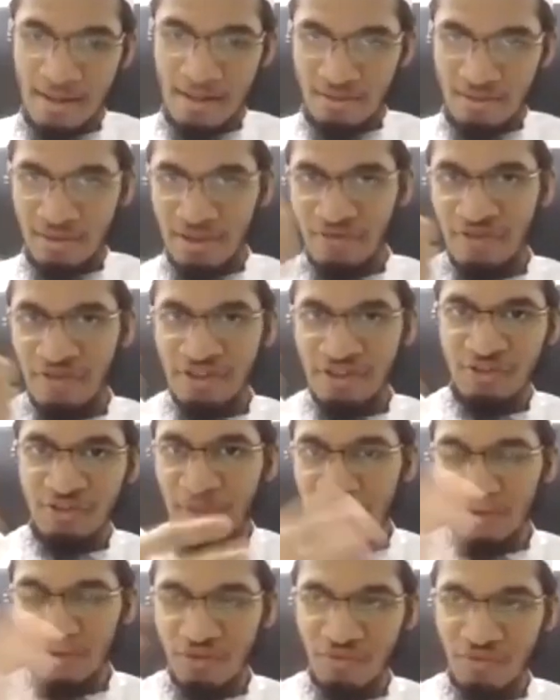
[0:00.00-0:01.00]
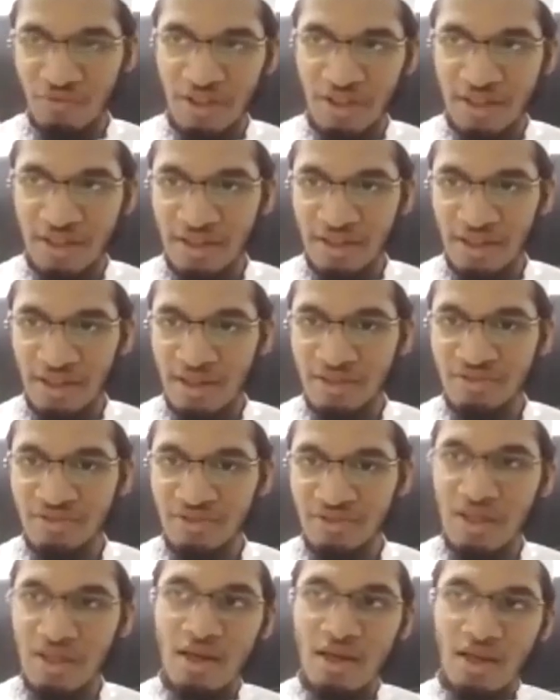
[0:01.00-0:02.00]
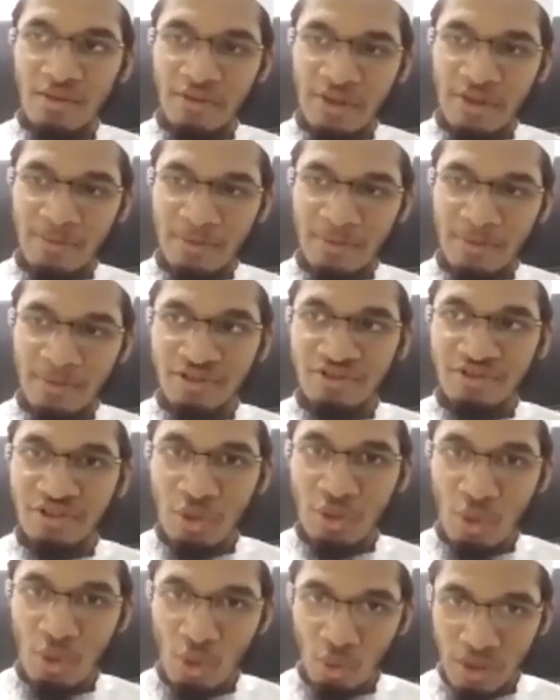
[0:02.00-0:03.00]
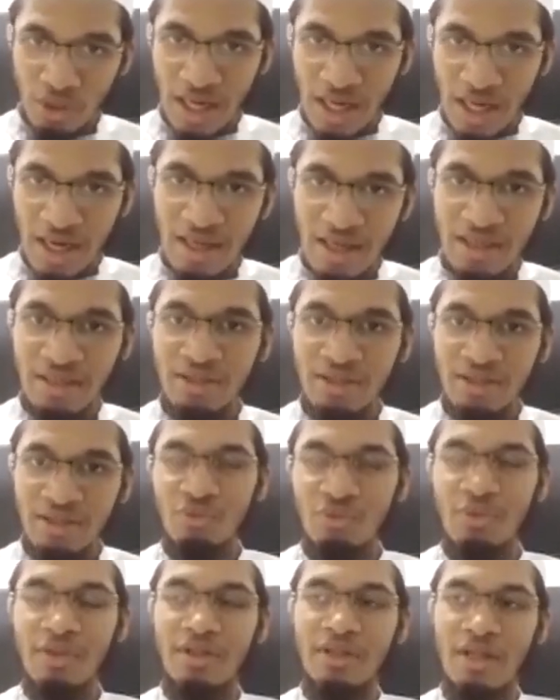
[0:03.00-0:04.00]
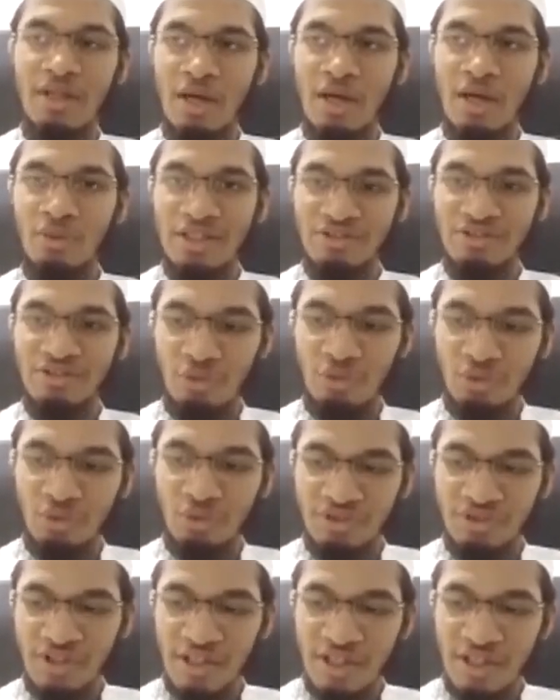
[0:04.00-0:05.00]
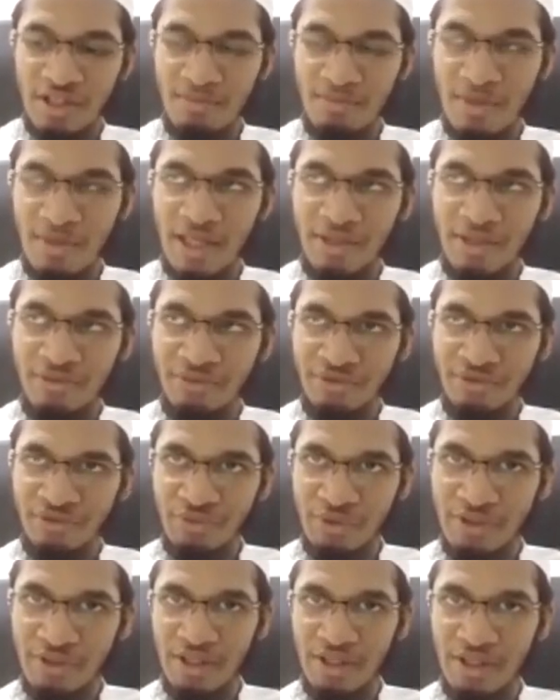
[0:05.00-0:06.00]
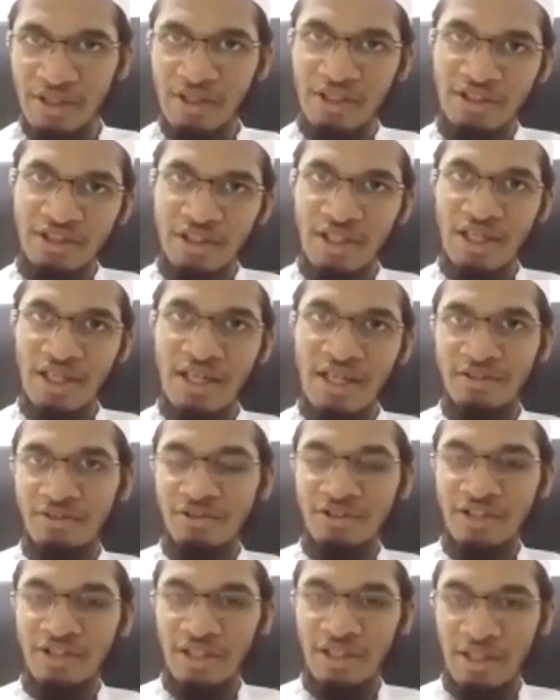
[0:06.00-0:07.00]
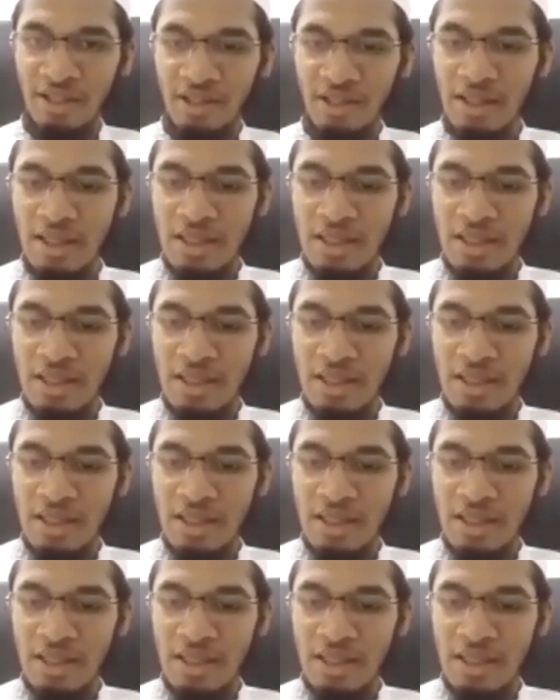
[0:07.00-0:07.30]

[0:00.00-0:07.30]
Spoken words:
The first part of the Hadith is, the person who dies without associating partners with Allah shall enter Jannah.